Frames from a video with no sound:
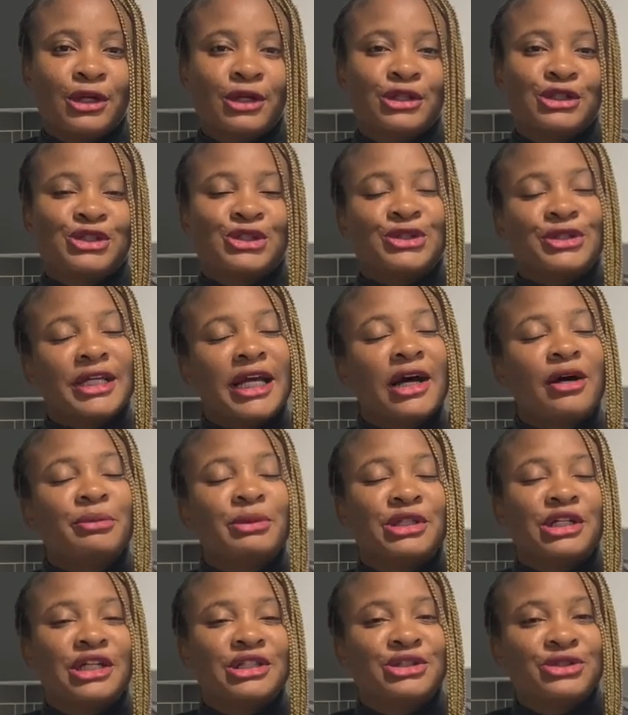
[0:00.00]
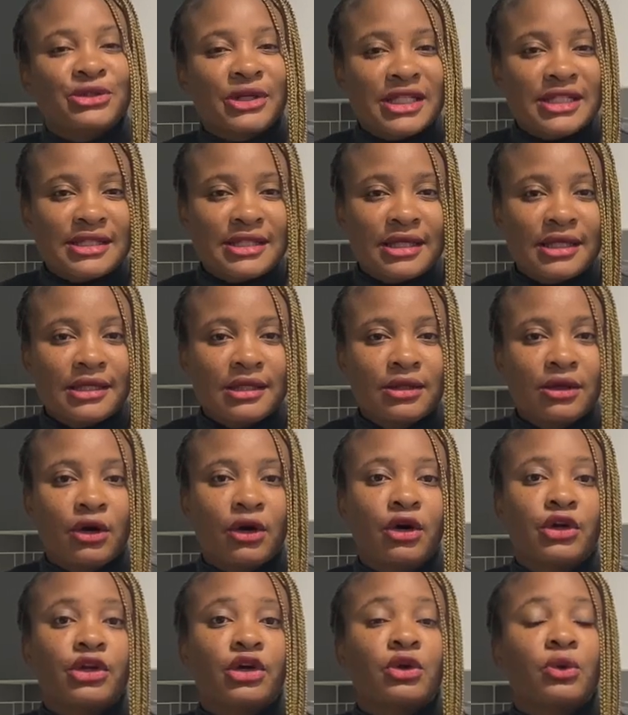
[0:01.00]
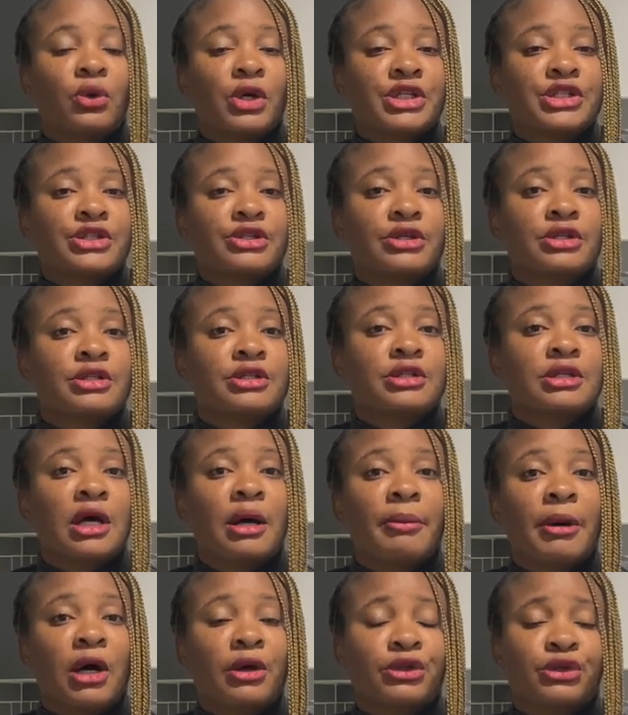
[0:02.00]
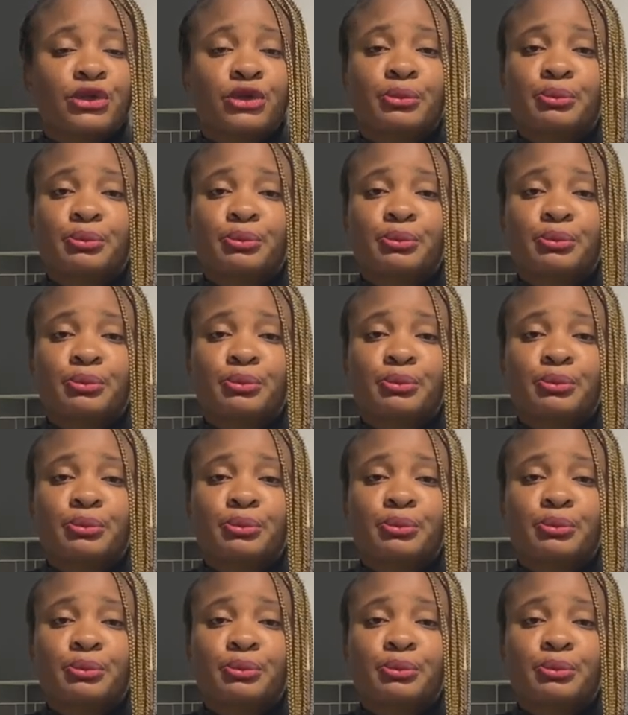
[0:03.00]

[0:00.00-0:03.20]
Today I'll be addressing all your questions about